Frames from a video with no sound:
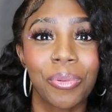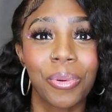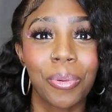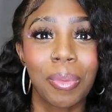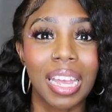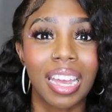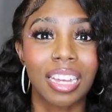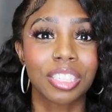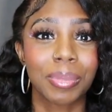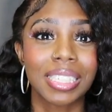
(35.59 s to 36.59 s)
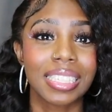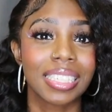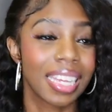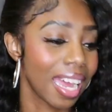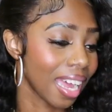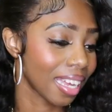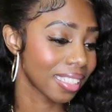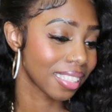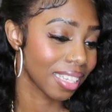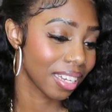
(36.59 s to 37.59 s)
Oh my gosh, my cat
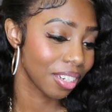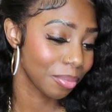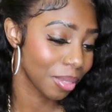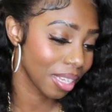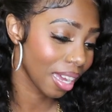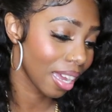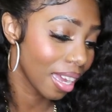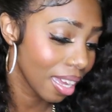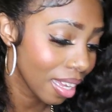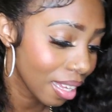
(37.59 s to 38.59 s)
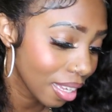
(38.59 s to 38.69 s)
scared me. Hi.